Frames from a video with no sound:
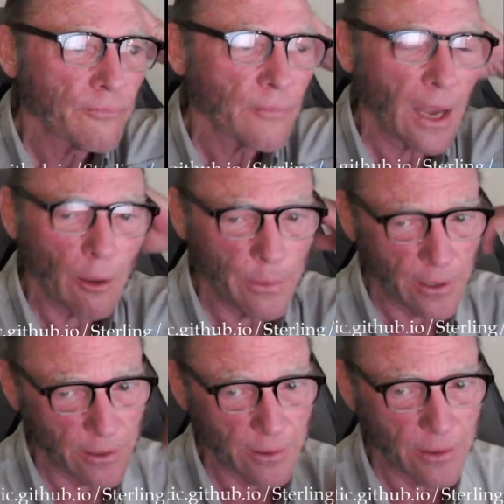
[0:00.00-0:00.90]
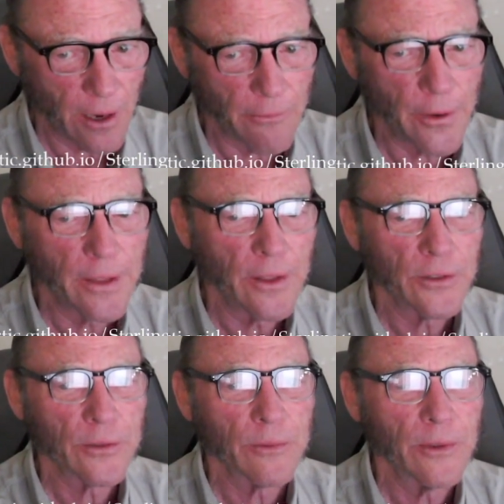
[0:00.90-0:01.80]
I'll be covering
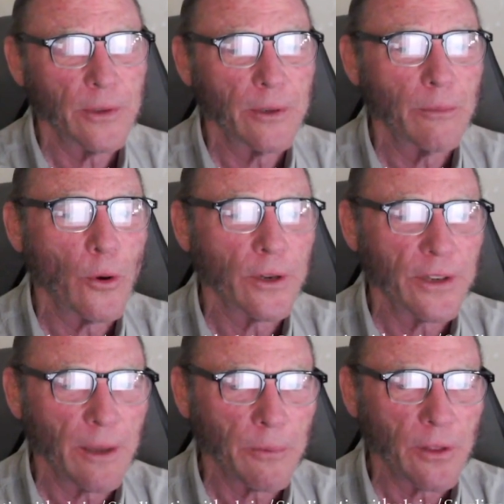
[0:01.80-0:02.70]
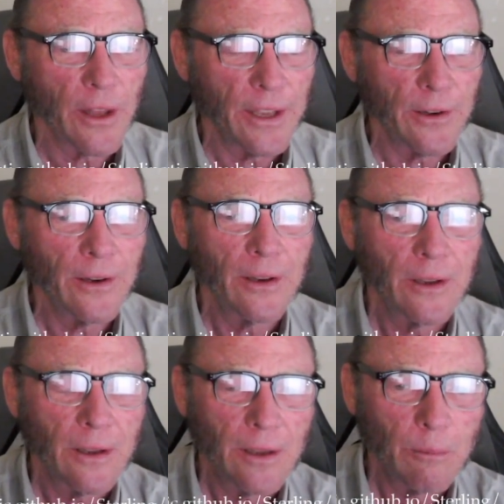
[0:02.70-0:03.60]
this in more depth later,
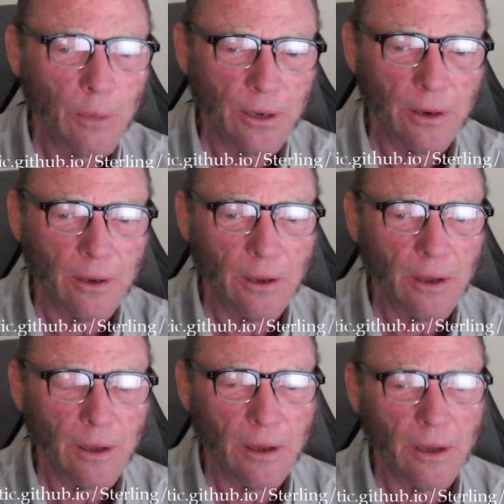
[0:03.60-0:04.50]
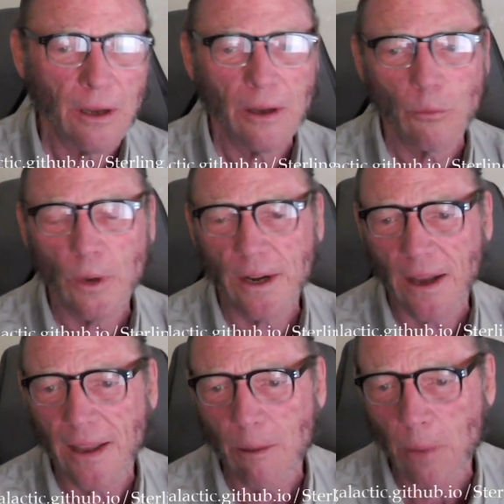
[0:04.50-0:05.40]
but when I
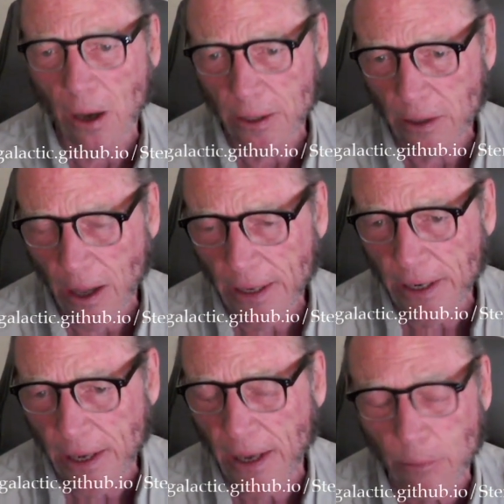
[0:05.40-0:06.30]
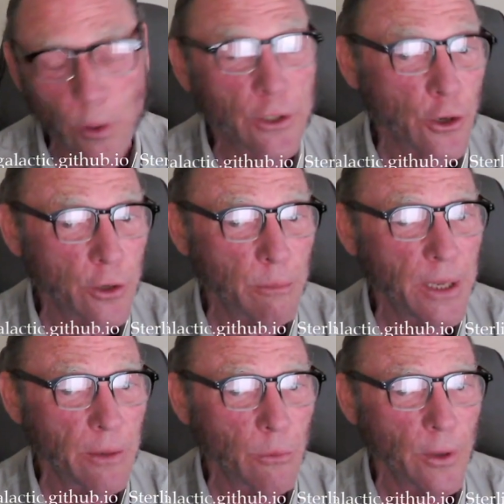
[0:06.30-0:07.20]
am online again, which could
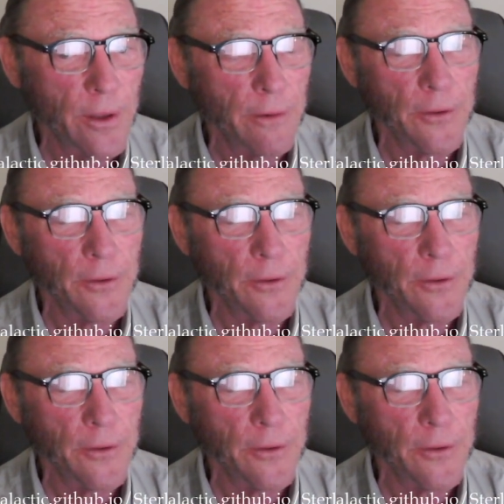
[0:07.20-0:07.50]
be within a few